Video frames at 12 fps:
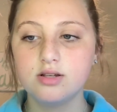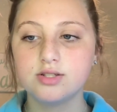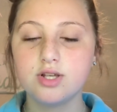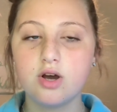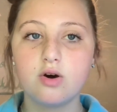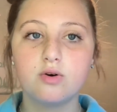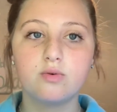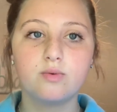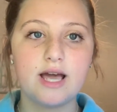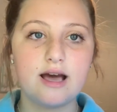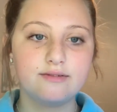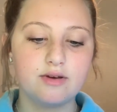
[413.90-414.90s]
So
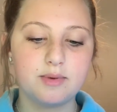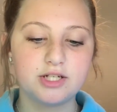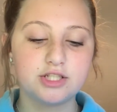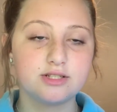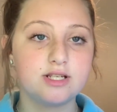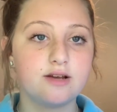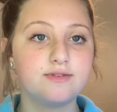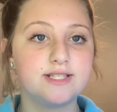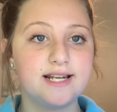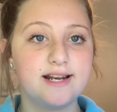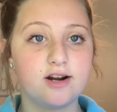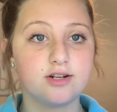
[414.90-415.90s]
we have a bunch of stuff
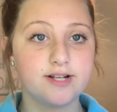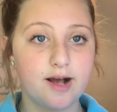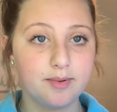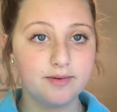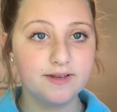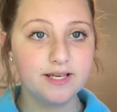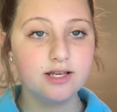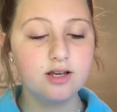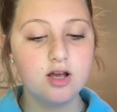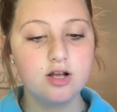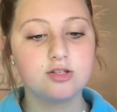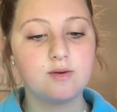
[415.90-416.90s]
sitting on top of it.
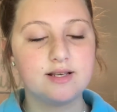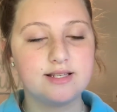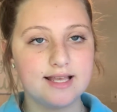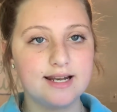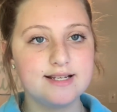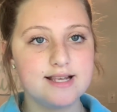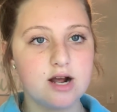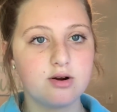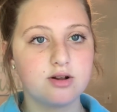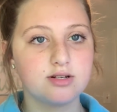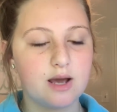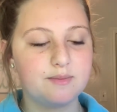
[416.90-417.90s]
So I set it
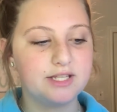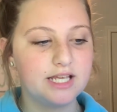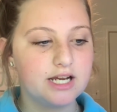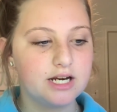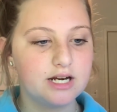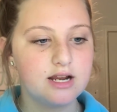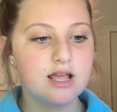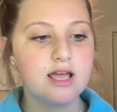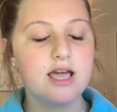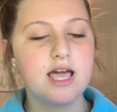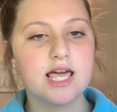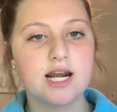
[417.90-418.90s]
down on top of there
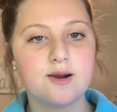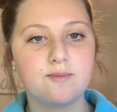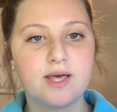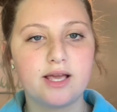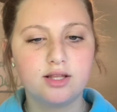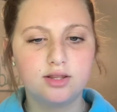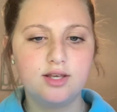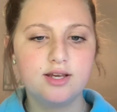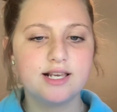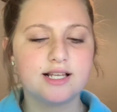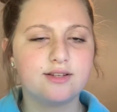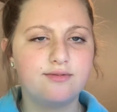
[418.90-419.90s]
and I'm like
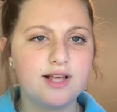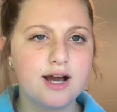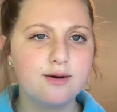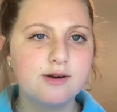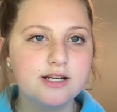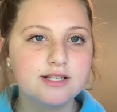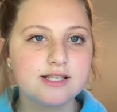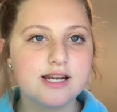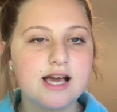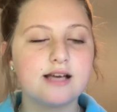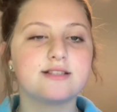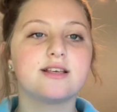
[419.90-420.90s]
looking at the flowers, and
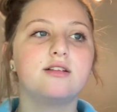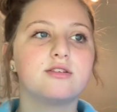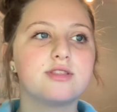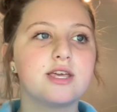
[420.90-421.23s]
it has like a little